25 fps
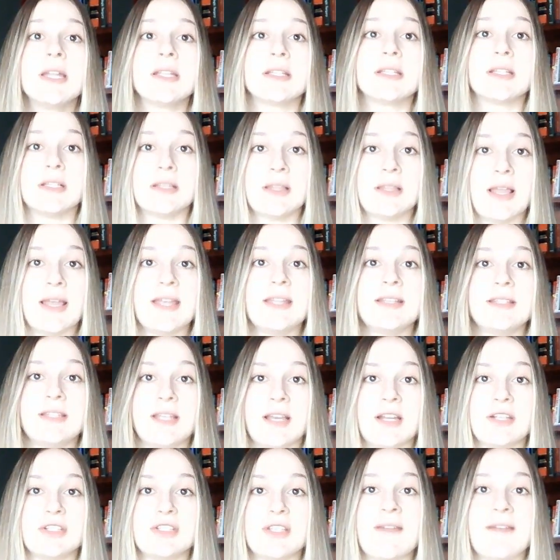to light
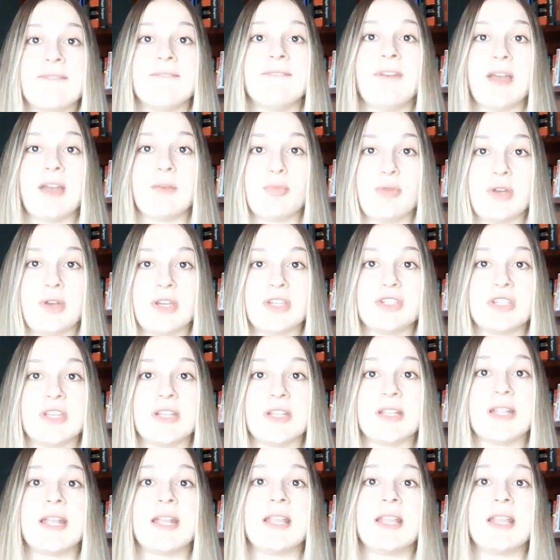touch and vibration